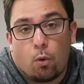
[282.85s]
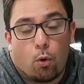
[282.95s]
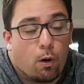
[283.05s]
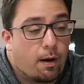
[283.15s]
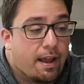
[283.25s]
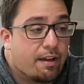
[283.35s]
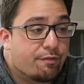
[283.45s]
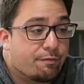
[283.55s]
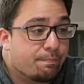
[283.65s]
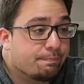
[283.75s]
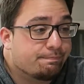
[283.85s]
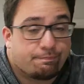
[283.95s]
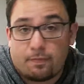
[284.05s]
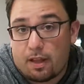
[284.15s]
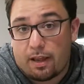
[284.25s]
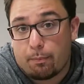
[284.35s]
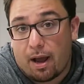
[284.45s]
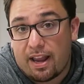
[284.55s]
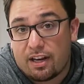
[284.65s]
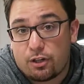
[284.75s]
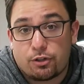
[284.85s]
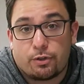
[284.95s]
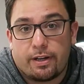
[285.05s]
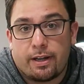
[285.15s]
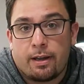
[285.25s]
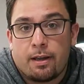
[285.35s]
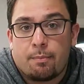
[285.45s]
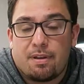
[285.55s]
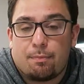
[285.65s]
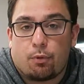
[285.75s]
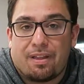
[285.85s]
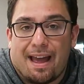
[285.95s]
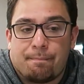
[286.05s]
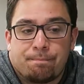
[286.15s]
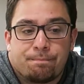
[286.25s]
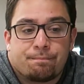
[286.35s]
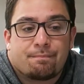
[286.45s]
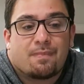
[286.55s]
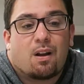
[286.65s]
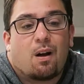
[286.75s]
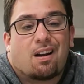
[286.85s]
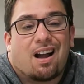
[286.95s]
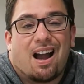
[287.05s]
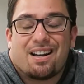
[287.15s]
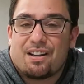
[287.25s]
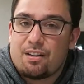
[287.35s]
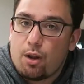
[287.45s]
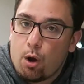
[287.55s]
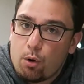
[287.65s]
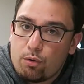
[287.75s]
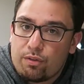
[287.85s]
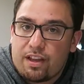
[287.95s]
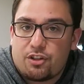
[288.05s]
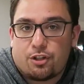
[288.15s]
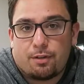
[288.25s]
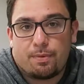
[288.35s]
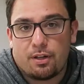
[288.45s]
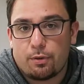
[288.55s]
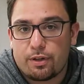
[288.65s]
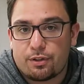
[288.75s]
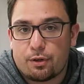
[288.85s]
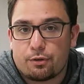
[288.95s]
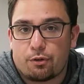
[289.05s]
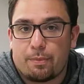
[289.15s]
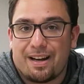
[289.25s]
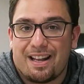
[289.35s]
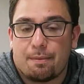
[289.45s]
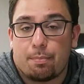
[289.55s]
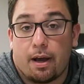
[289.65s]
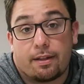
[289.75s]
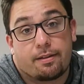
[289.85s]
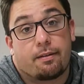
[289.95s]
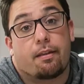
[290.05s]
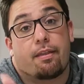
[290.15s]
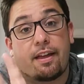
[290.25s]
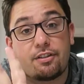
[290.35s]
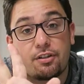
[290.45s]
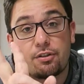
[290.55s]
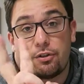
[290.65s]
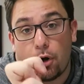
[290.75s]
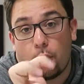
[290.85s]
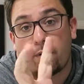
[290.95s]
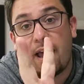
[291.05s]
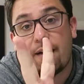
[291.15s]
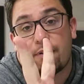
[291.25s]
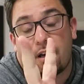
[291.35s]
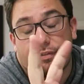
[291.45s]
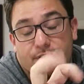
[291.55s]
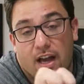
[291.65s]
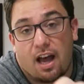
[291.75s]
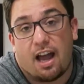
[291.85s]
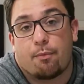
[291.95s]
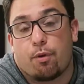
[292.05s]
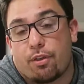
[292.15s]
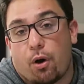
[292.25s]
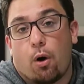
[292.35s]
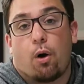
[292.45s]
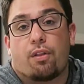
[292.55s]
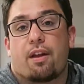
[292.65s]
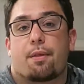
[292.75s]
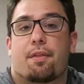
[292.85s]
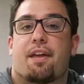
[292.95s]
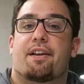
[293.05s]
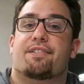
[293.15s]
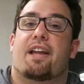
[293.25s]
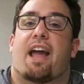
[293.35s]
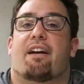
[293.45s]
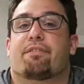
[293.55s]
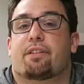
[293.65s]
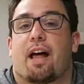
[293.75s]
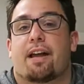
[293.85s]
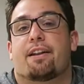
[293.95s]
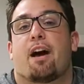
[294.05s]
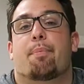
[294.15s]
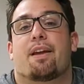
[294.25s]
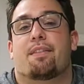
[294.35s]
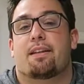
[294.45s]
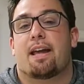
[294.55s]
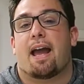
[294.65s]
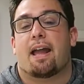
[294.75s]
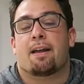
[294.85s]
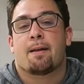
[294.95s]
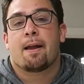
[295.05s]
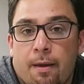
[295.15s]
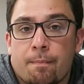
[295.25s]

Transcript: Or if, in my industry, people that kind of know they should be doing social media, but they just don't have enough time with all the other things they have lined up in the day.